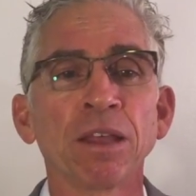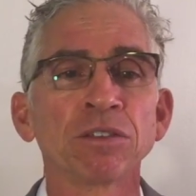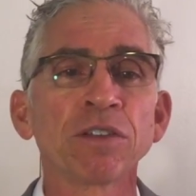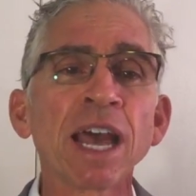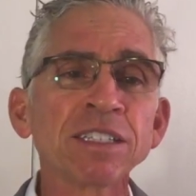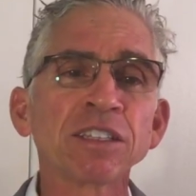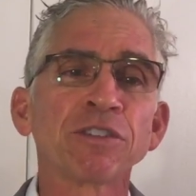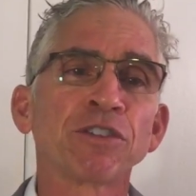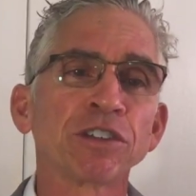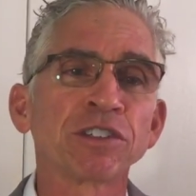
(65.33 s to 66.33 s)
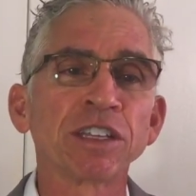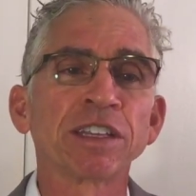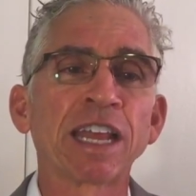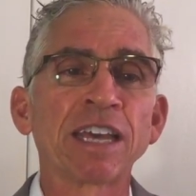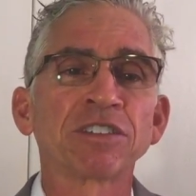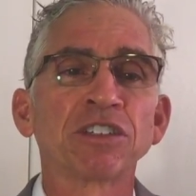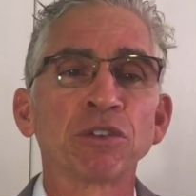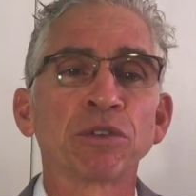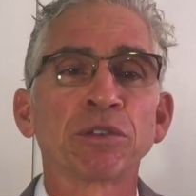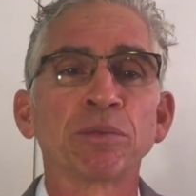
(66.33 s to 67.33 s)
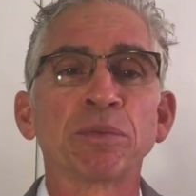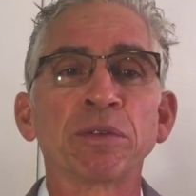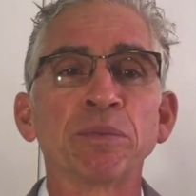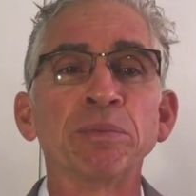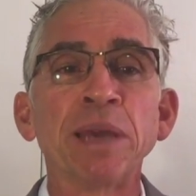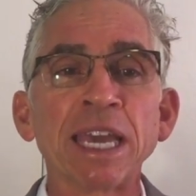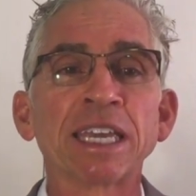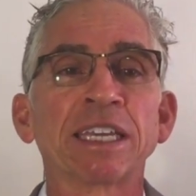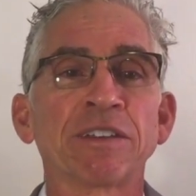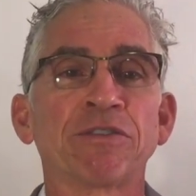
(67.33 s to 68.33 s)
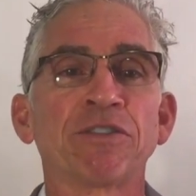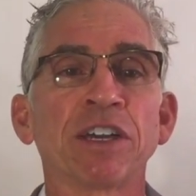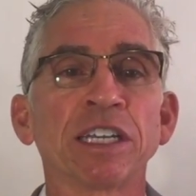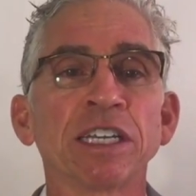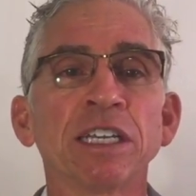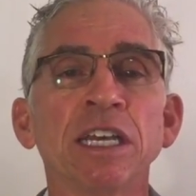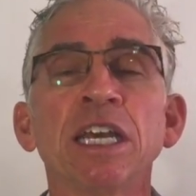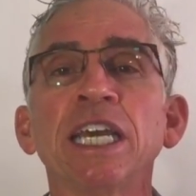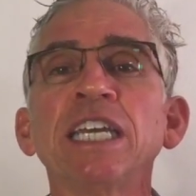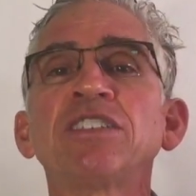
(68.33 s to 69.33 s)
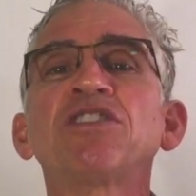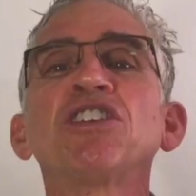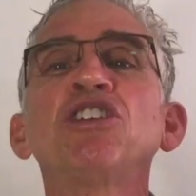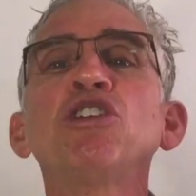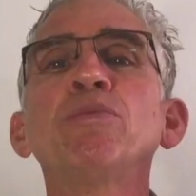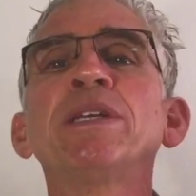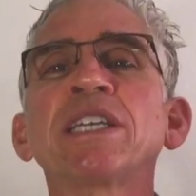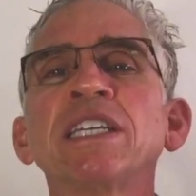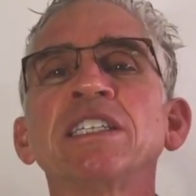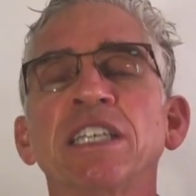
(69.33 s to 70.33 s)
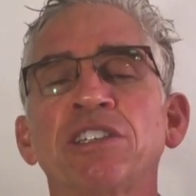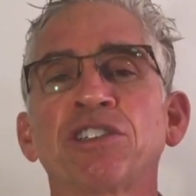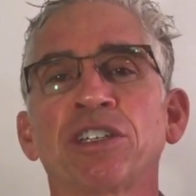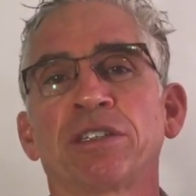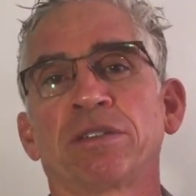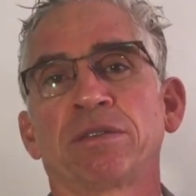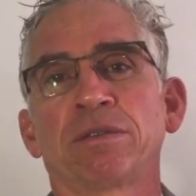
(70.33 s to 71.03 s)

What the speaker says: So that's the first thing that has to do with making it funny. It's the human condition.